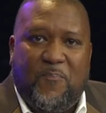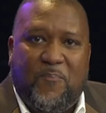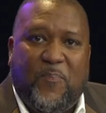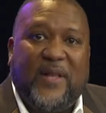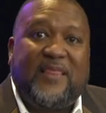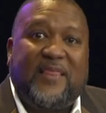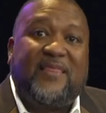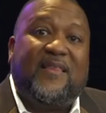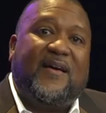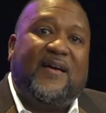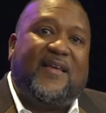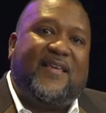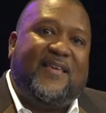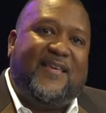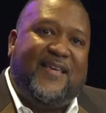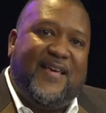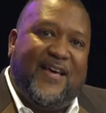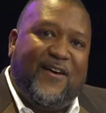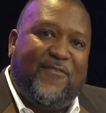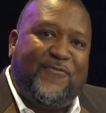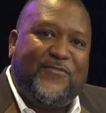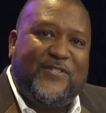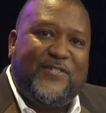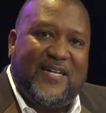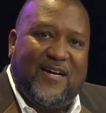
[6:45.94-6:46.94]
but the
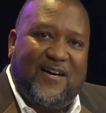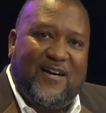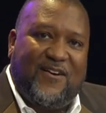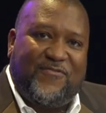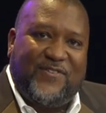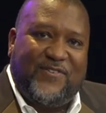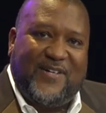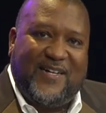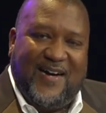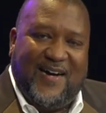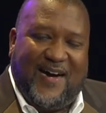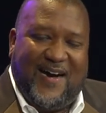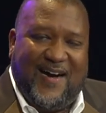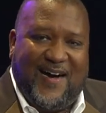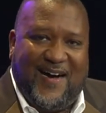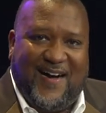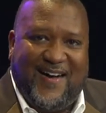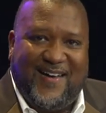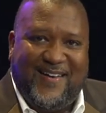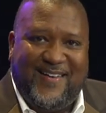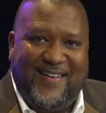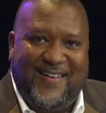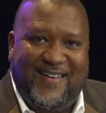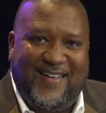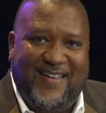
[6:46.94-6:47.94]
gift of
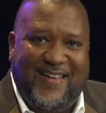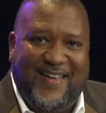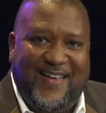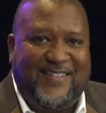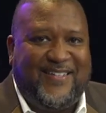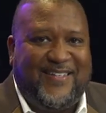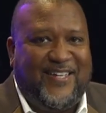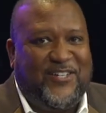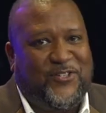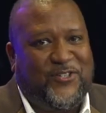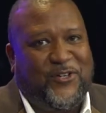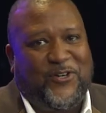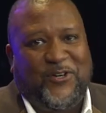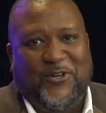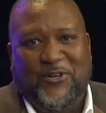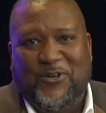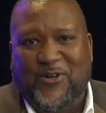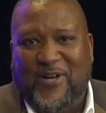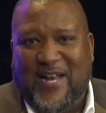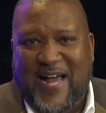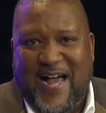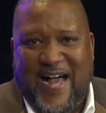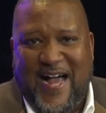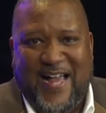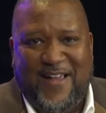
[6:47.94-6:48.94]
God is
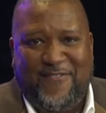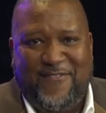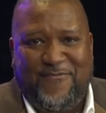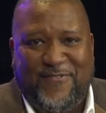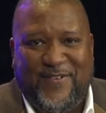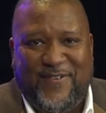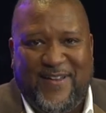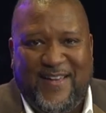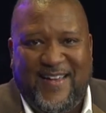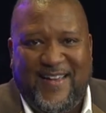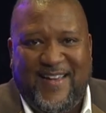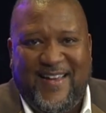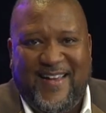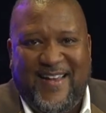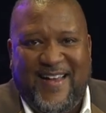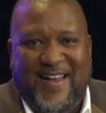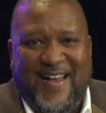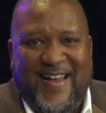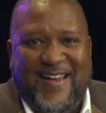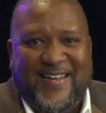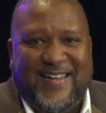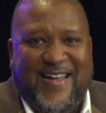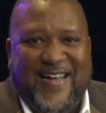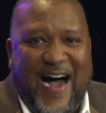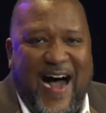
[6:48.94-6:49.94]
eternal life.
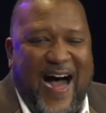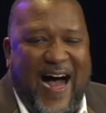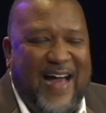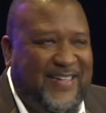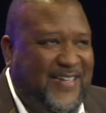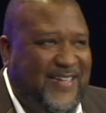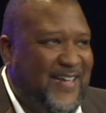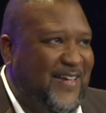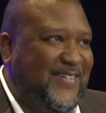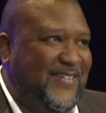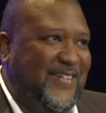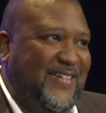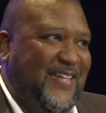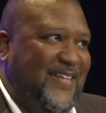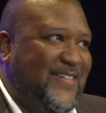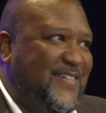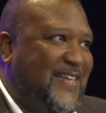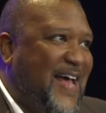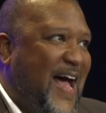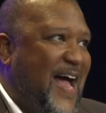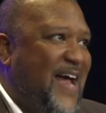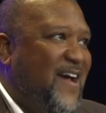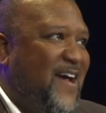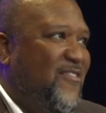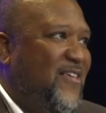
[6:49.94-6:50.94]
God doesn't
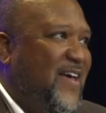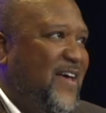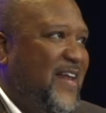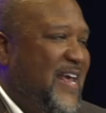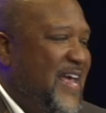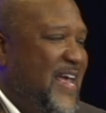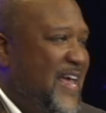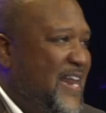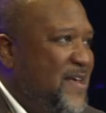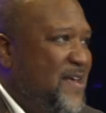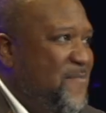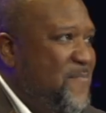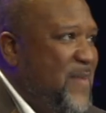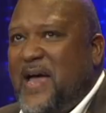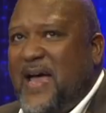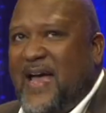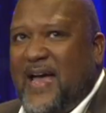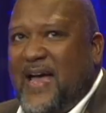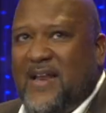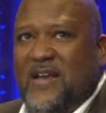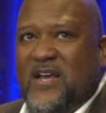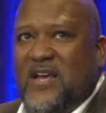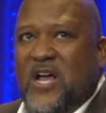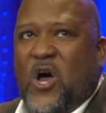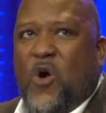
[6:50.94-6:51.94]
desire that any
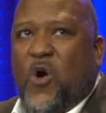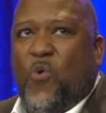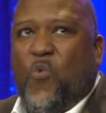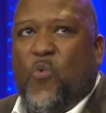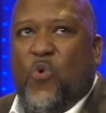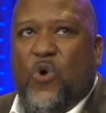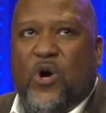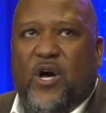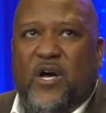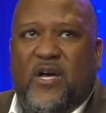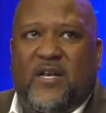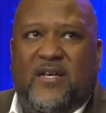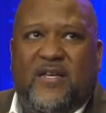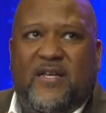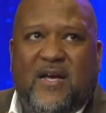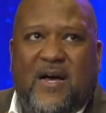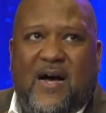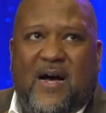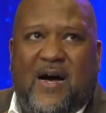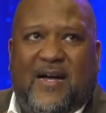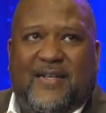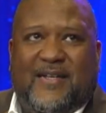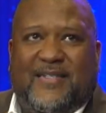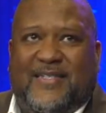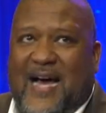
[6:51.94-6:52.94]
man would
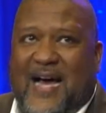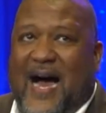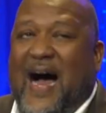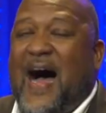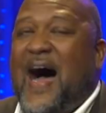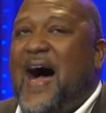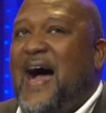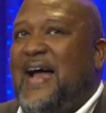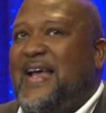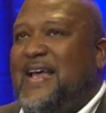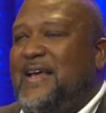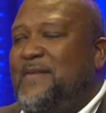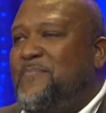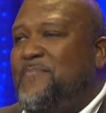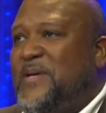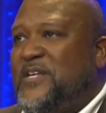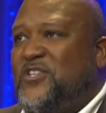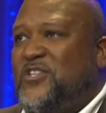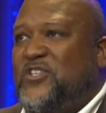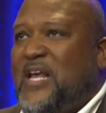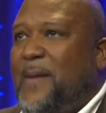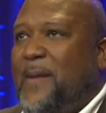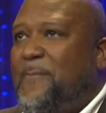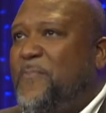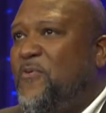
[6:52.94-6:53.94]
die and be
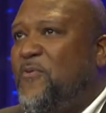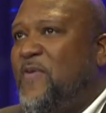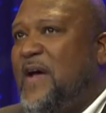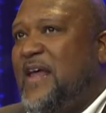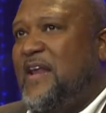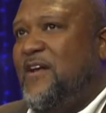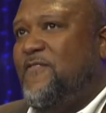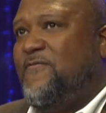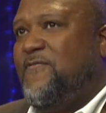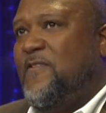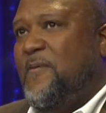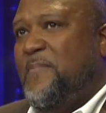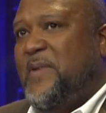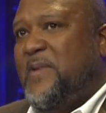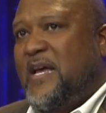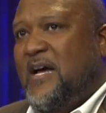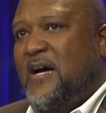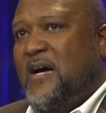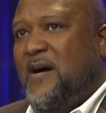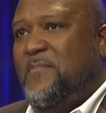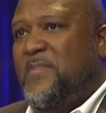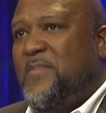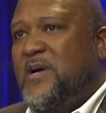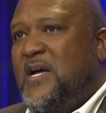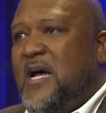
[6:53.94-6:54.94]
separated from
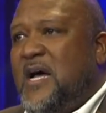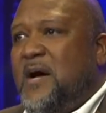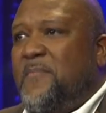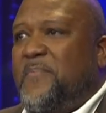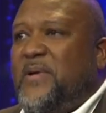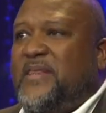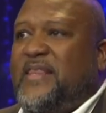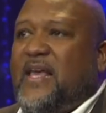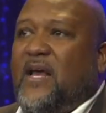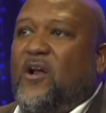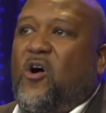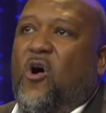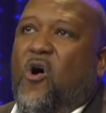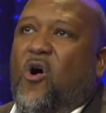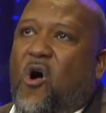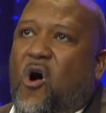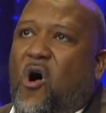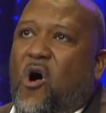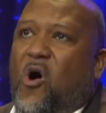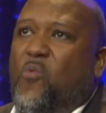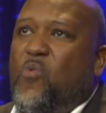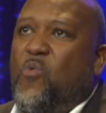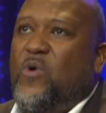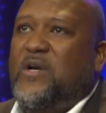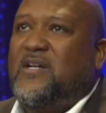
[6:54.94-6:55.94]
him, but that
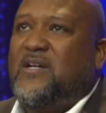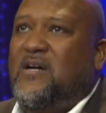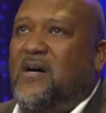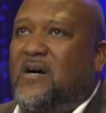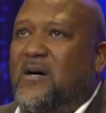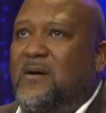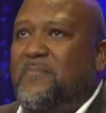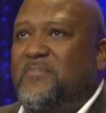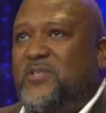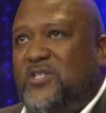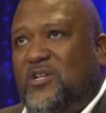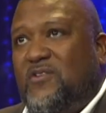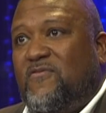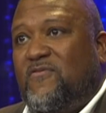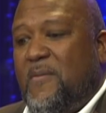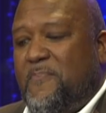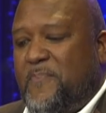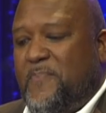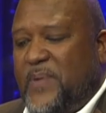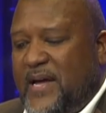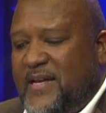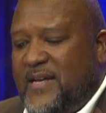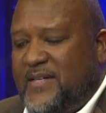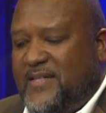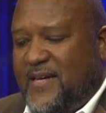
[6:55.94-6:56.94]
all would come to
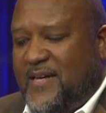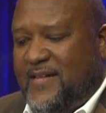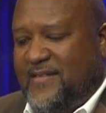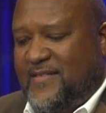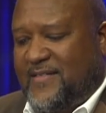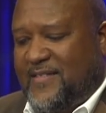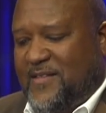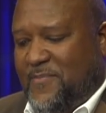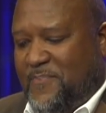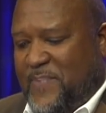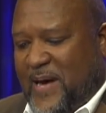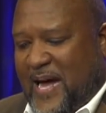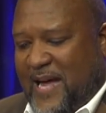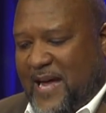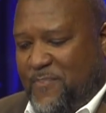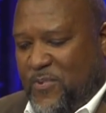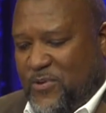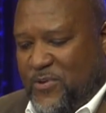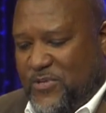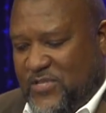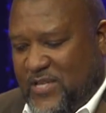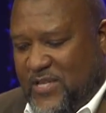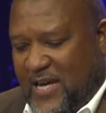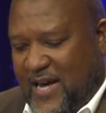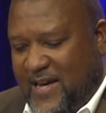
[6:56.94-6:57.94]
repentance, the
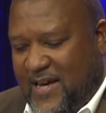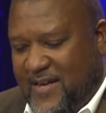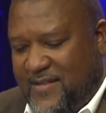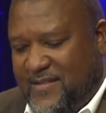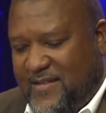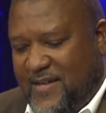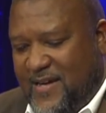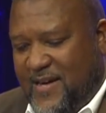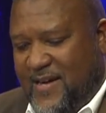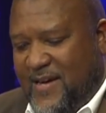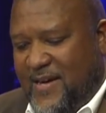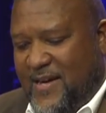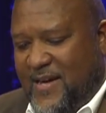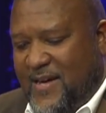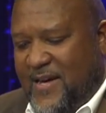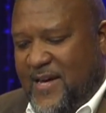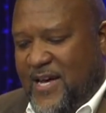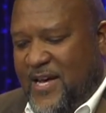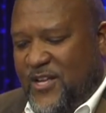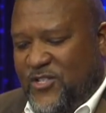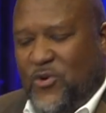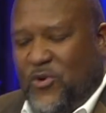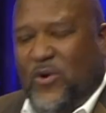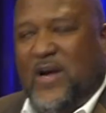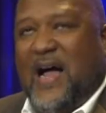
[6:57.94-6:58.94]
Bible says.
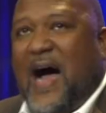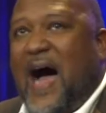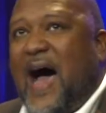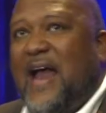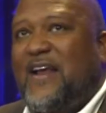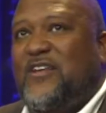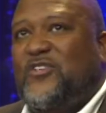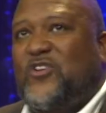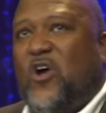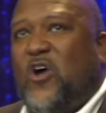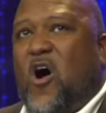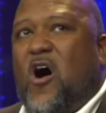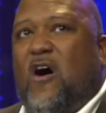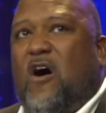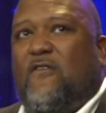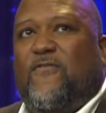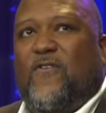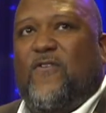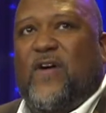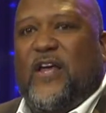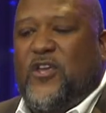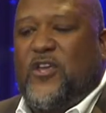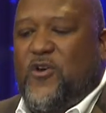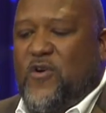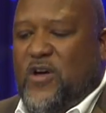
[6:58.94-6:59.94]
So God is
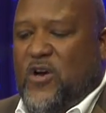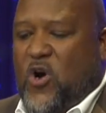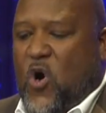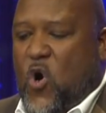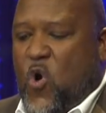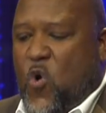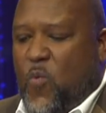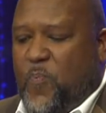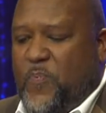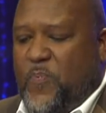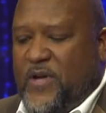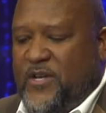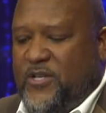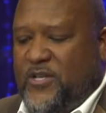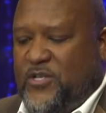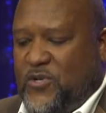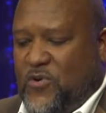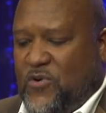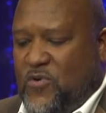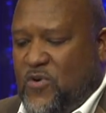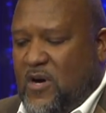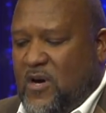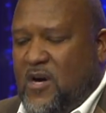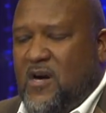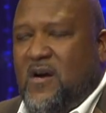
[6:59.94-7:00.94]
offering you an open
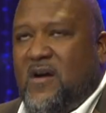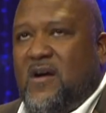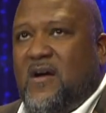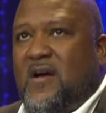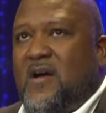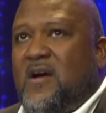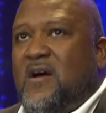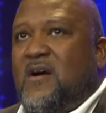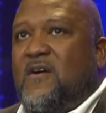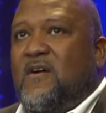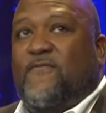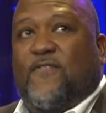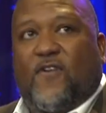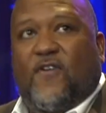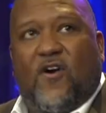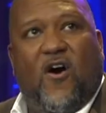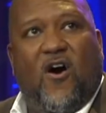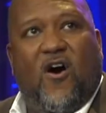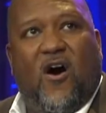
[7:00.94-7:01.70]
door for